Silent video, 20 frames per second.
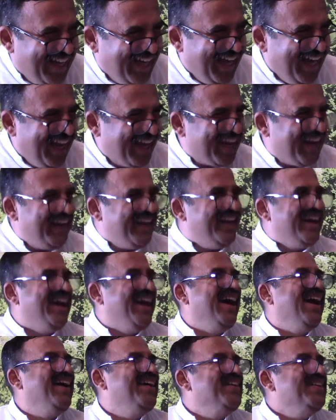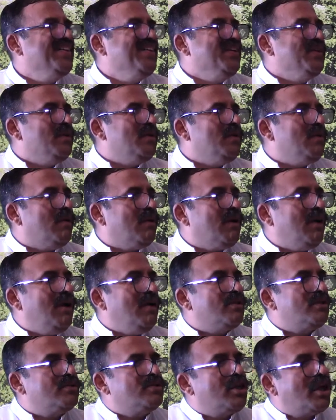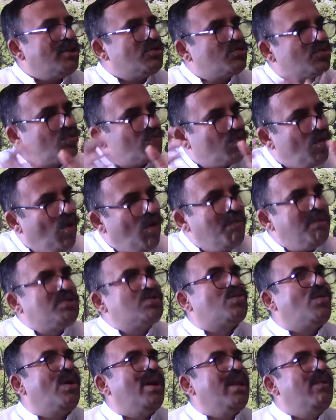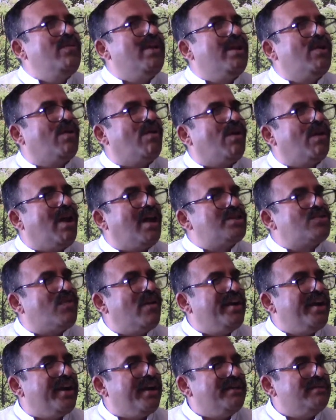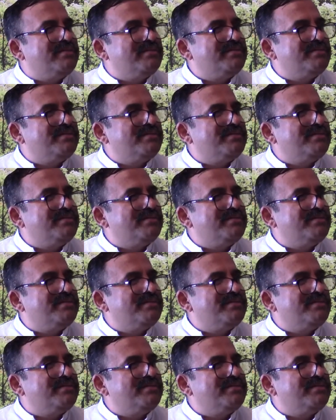Right? Okay, they are so much sold in very large quantity.